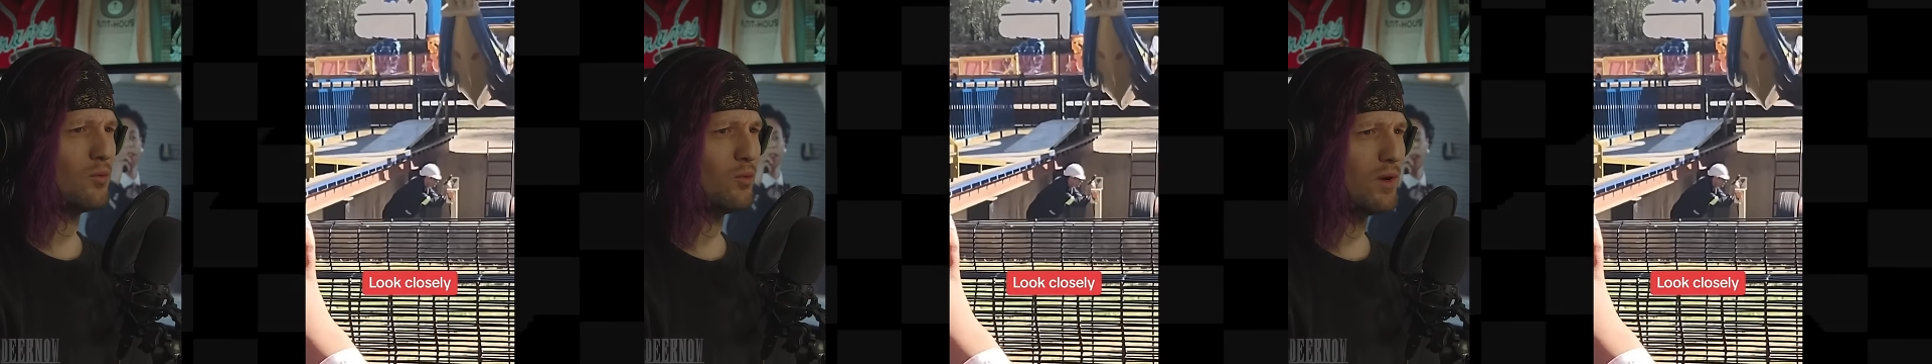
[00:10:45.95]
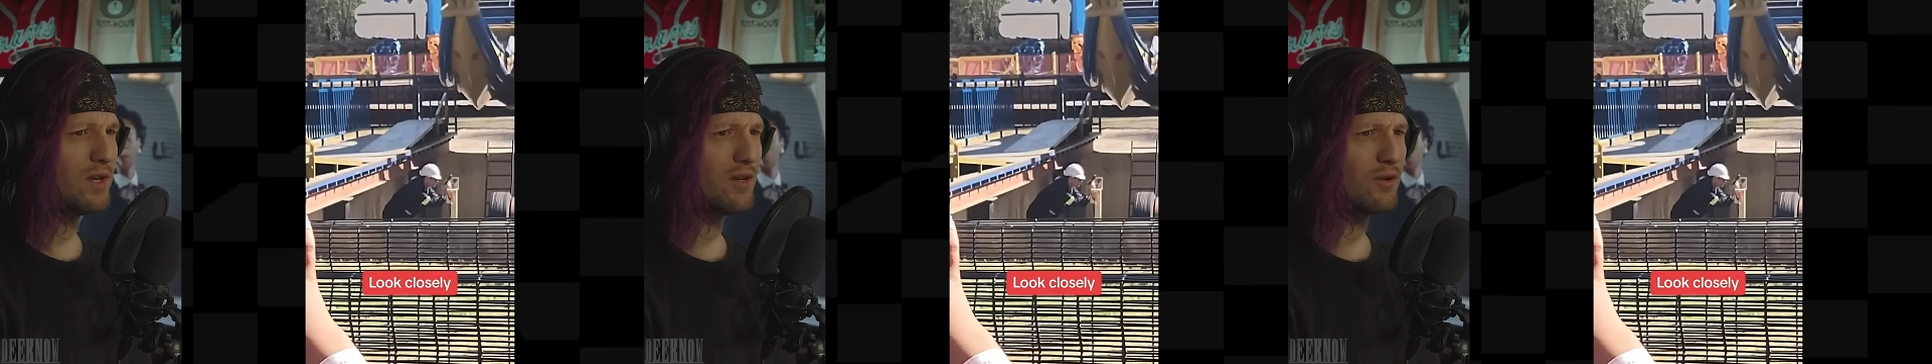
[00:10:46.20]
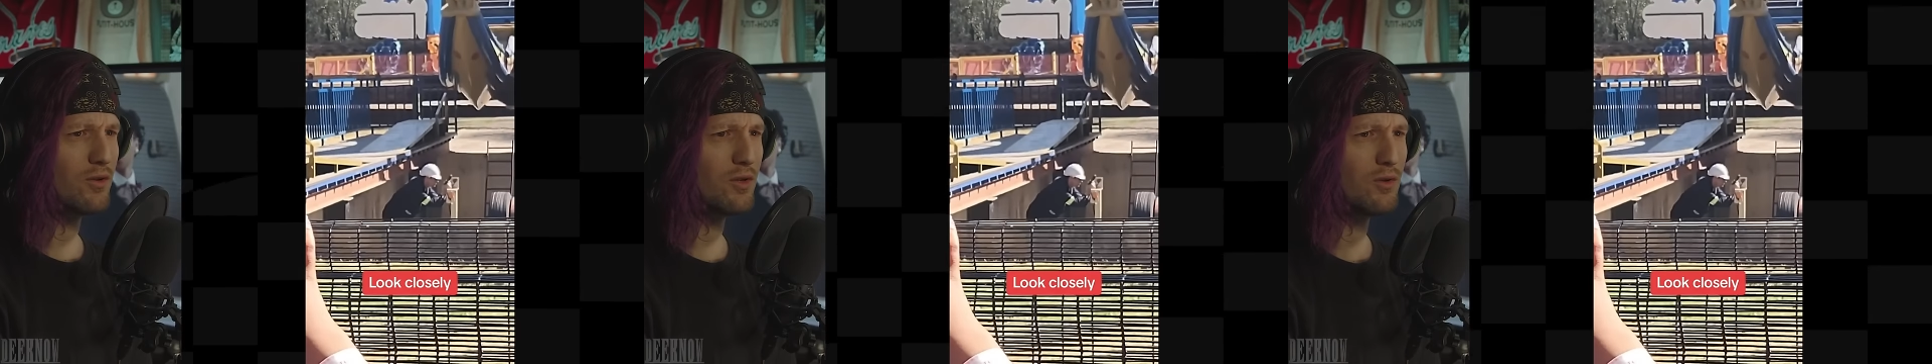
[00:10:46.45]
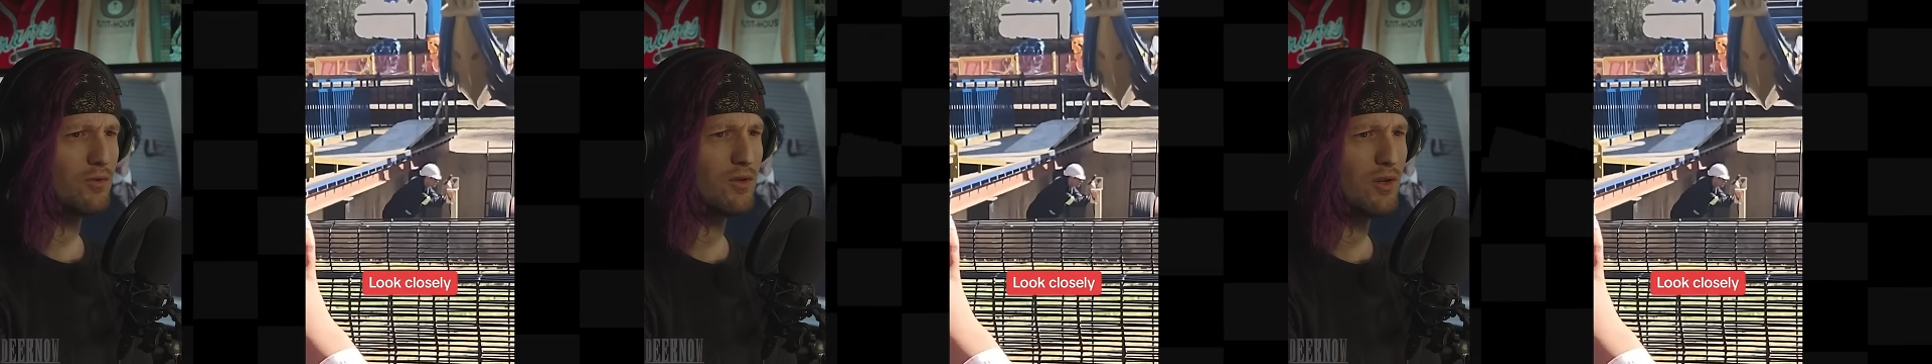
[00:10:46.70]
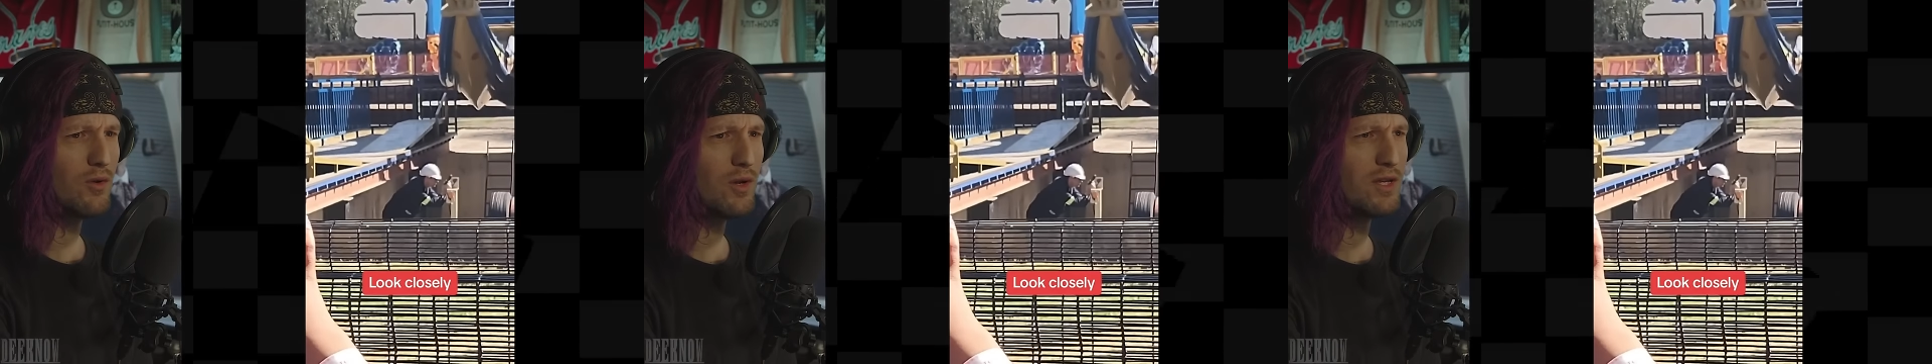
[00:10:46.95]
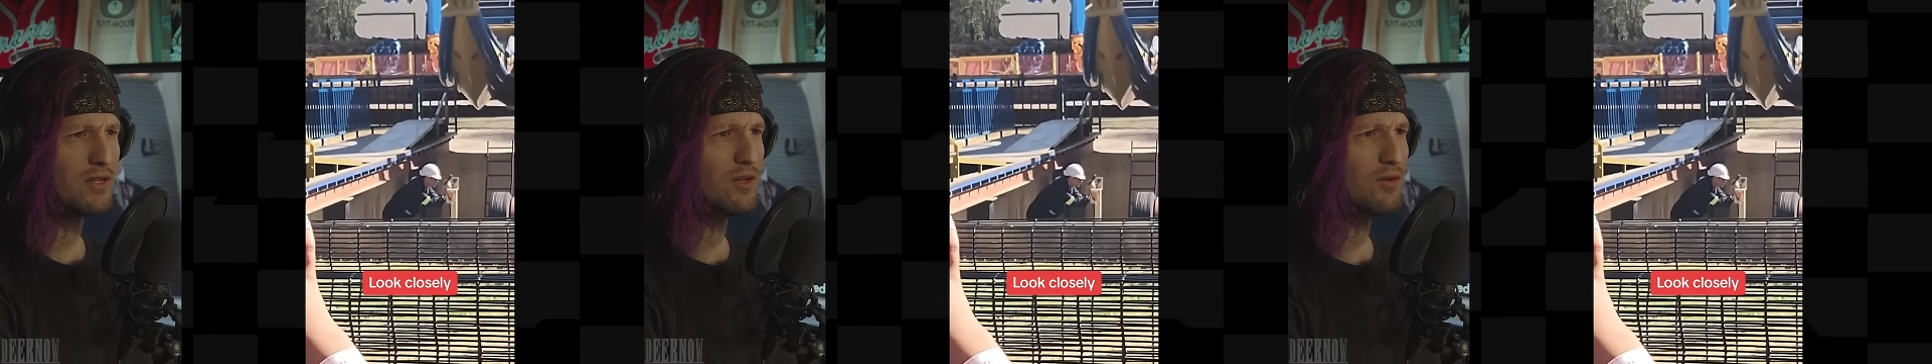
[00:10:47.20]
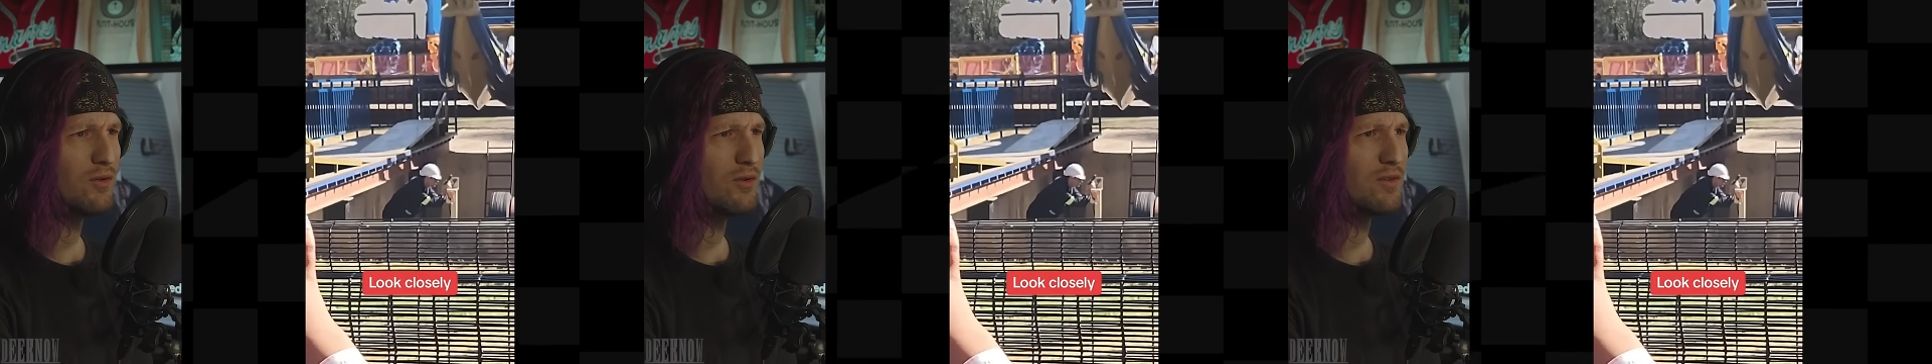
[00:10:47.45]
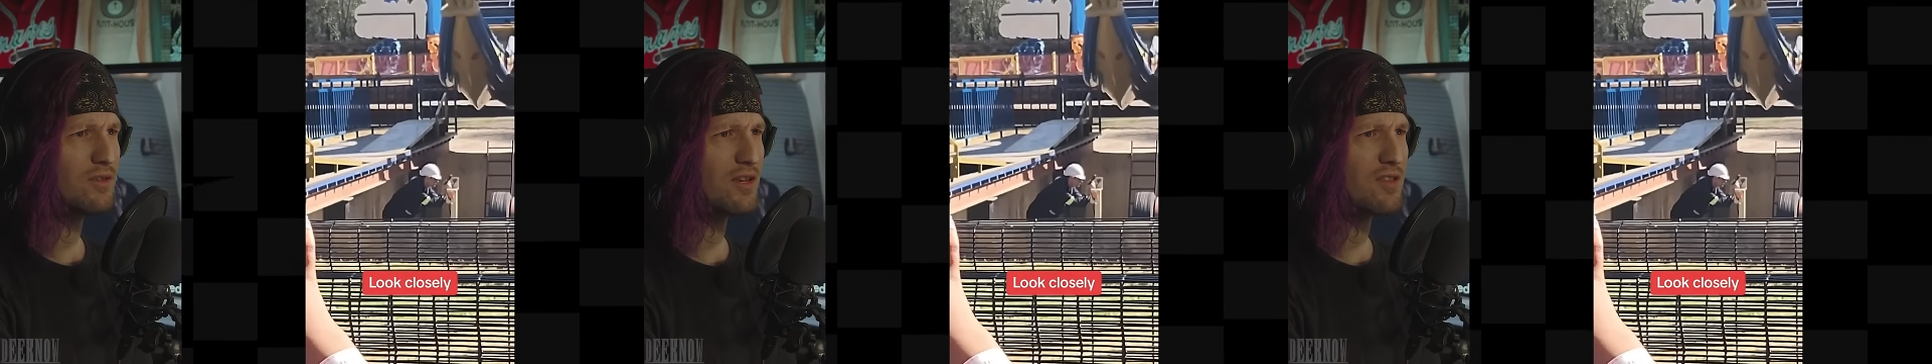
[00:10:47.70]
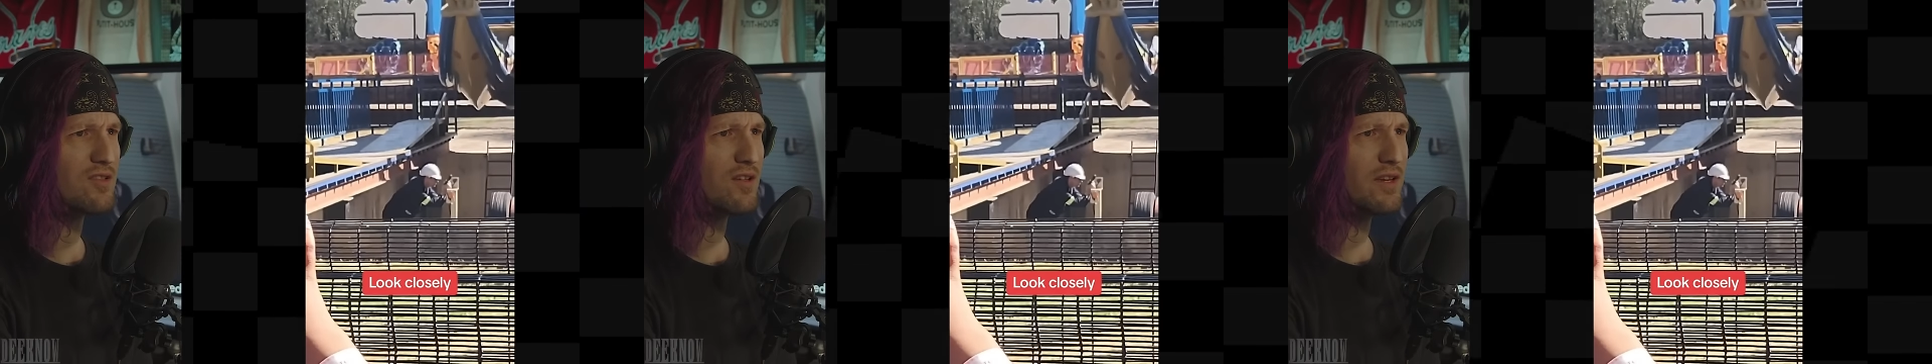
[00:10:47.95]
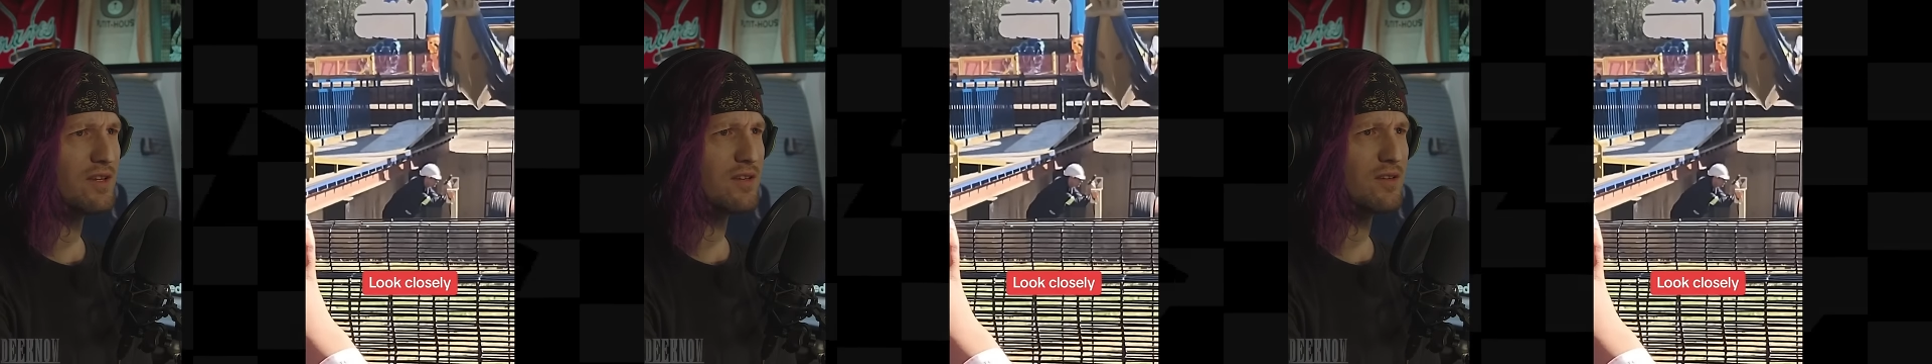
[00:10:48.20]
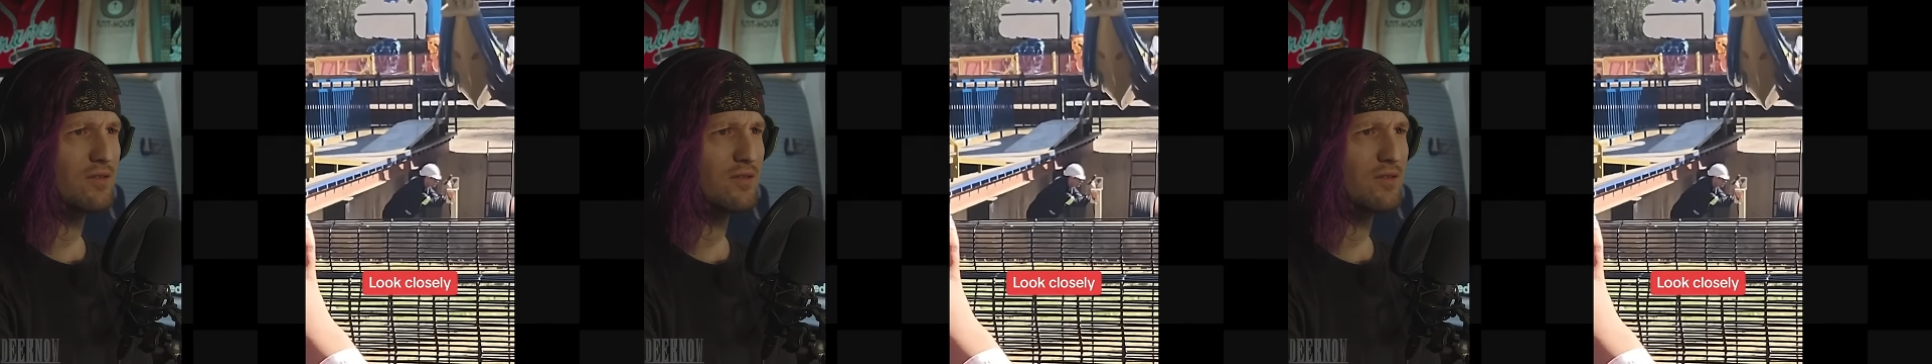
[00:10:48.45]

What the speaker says: What are you doing, dude? That's like,